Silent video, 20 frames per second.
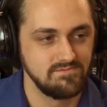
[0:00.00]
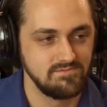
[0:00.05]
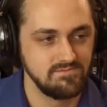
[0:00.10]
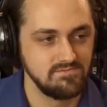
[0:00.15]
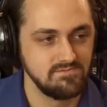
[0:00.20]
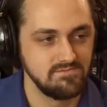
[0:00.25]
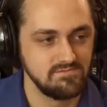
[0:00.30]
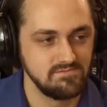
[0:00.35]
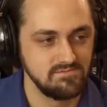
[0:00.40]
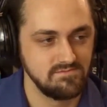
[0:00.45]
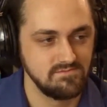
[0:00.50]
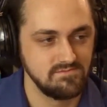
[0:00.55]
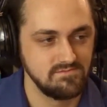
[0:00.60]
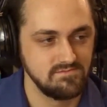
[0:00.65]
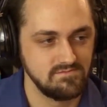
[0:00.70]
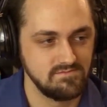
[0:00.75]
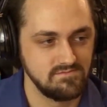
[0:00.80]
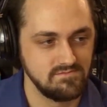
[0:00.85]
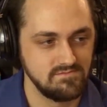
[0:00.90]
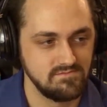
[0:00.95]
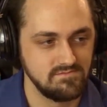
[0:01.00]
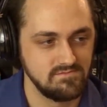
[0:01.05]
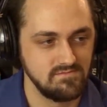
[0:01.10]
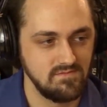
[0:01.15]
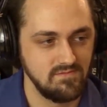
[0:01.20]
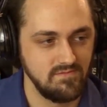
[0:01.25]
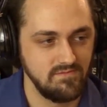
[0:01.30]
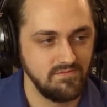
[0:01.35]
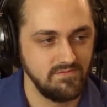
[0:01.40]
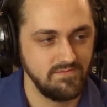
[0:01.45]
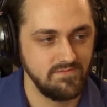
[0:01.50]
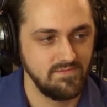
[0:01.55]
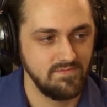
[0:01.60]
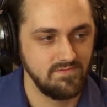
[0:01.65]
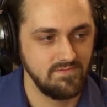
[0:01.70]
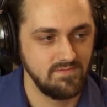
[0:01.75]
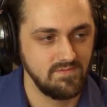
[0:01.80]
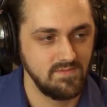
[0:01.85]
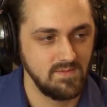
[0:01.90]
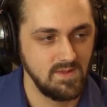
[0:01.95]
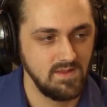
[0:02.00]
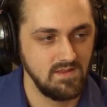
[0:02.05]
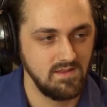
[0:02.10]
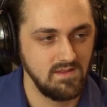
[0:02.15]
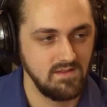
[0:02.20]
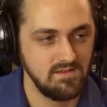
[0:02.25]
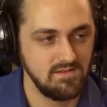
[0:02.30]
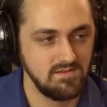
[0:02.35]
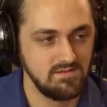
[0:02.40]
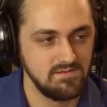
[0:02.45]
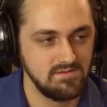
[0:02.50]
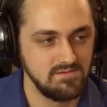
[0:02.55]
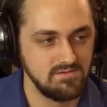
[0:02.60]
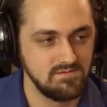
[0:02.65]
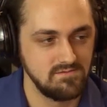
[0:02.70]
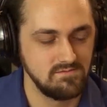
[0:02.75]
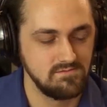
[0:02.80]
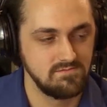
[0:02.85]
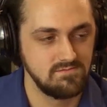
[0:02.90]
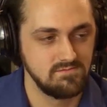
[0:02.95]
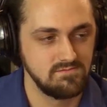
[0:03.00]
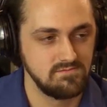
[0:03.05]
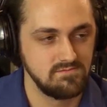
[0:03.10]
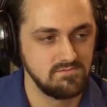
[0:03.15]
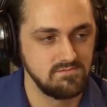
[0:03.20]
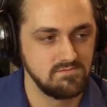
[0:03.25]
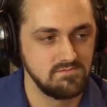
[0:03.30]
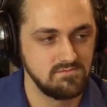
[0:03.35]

This person isn't speaking.